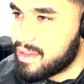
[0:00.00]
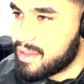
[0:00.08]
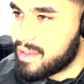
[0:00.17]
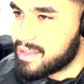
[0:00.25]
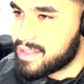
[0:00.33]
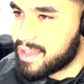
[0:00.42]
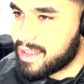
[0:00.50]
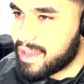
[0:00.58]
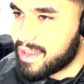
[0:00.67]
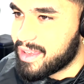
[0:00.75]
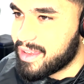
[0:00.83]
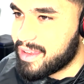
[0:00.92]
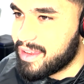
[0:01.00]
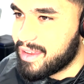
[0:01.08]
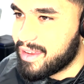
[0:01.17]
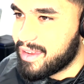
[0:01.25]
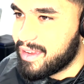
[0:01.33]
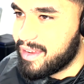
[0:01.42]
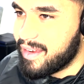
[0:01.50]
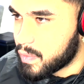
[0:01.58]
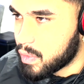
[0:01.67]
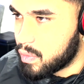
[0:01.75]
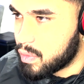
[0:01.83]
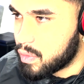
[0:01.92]
Inside leg kick.
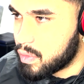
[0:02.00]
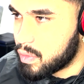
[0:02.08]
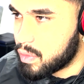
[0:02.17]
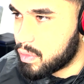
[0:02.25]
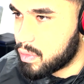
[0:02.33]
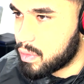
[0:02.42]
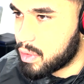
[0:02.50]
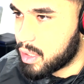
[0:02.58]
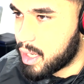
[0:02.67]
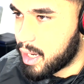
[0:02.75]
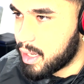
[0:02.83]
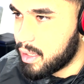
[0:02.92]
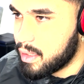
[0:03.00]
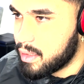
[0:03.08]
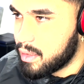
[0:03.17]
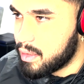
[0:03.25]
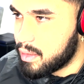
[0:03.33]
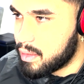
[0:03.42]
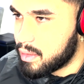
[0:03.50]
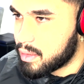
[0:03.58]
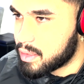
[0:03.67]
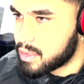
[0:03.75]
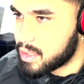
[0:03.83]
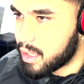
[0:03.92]
Ooh, good high.
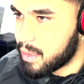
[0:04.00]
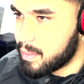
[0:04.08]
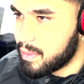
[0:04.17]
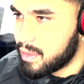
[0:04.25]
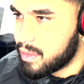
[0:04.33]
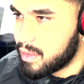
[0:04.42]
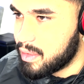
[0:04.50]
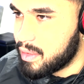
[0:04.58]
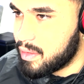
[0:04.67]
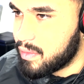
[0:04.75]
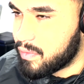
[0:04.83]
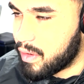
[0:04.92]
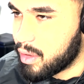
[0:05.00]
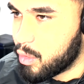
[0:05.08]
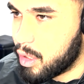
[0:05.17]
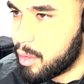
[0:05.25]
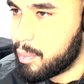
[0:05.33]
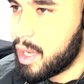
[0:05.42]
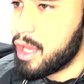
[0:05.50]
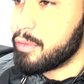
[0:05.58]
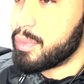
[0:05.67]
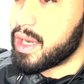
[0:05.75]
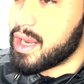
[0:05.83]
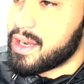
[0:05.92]
Good jab. Follow up.
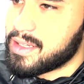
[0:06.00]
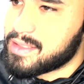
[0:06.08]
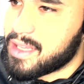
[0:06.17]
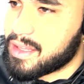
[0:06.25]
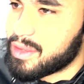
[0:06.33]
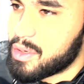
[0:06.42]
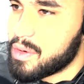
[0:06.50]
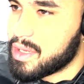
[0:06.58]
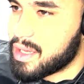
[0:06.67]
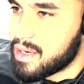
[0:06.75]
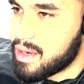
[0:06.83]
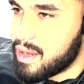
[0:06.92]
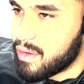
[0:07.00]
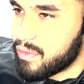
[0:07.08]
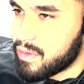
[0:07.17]
Pereira's not throwing enough.